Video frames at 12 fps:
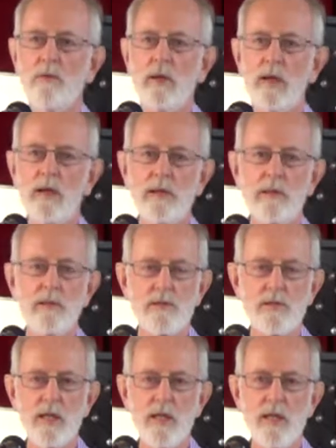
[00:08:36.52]
We
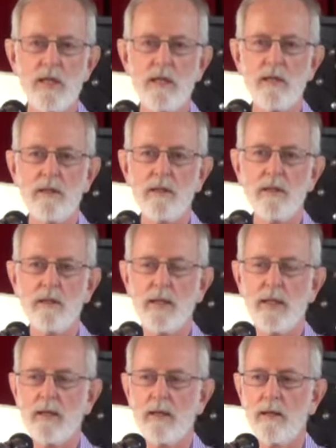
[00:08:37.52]
see
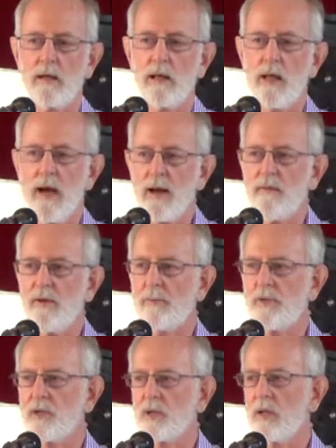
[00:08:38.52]
a lot of
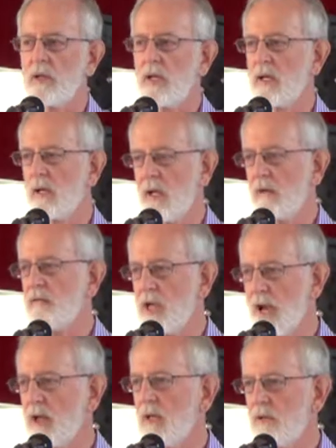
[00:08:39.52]
opportunity and a lot of
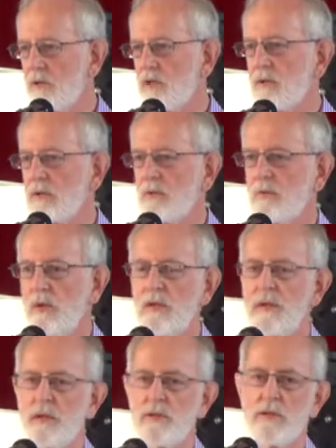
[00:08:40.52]
challenge,
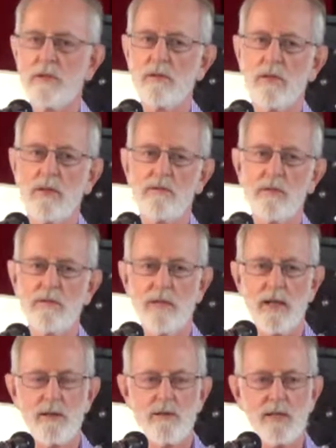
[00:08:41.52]
whether it's in terms of
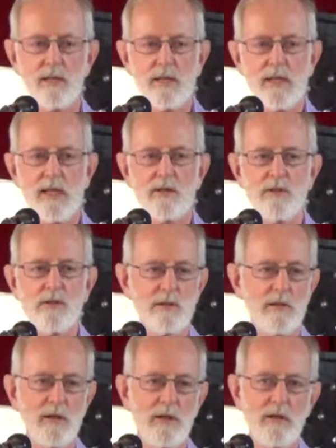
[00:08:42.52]
letters to the editor,
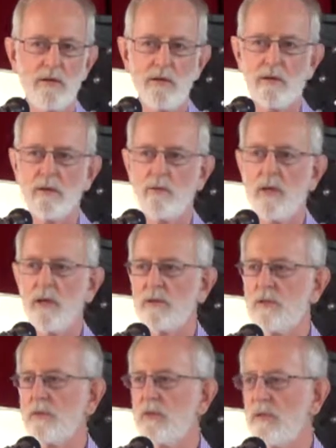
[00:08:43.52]
or whether
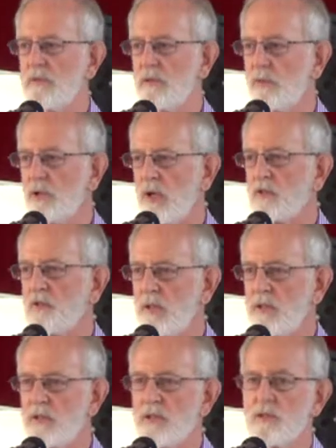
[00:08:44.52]
it's in terms of press
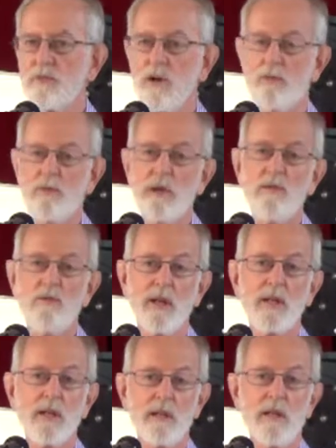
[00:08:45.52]
releases, where we
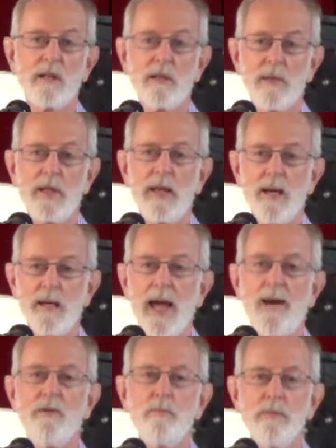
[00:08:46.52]
really, in Albany County,
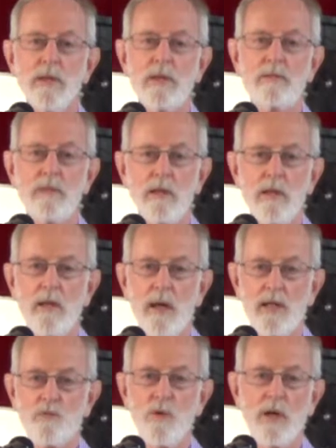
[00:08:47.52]
haven't been
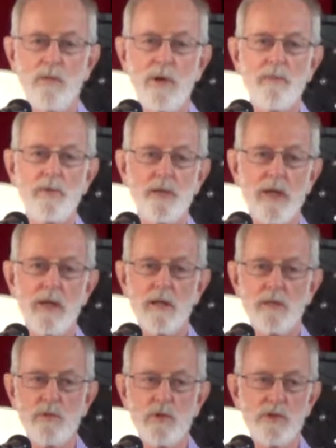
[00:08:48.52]
as well represented
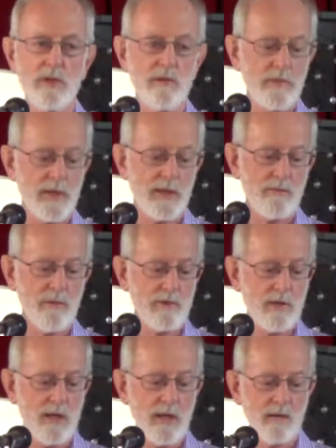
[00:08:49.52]
as we should have been, and
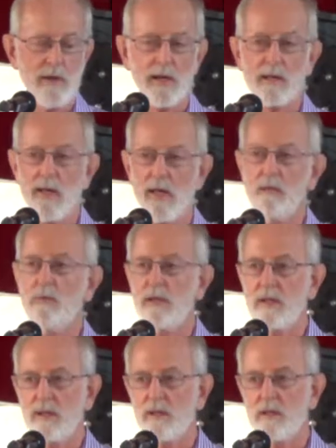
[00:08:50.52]
we're trying to correct that. We
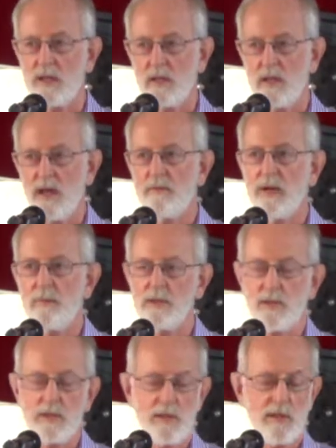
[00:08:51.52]
think there's a lot of
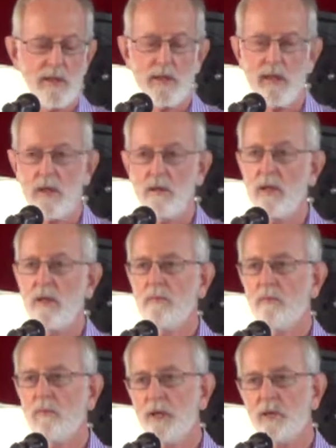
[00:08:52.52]
opportunity there,
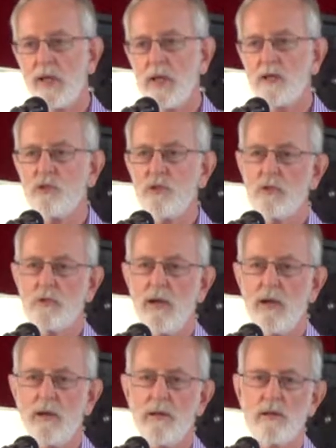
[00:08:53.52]
building issue
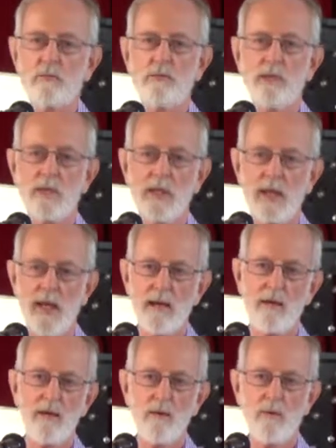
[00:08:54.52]
awareness, building
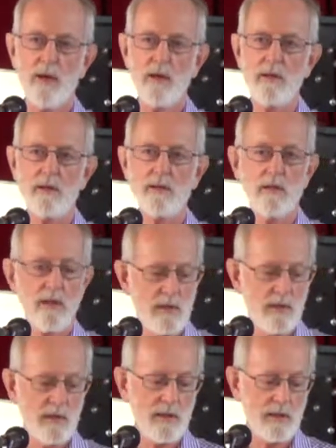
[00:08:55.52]
candidate awareness
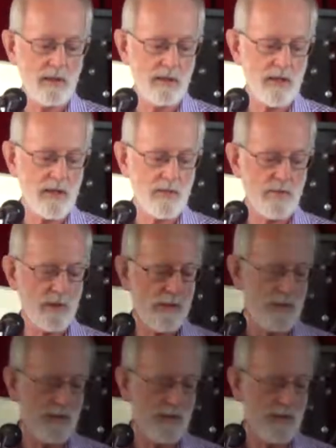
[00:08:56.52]
as we go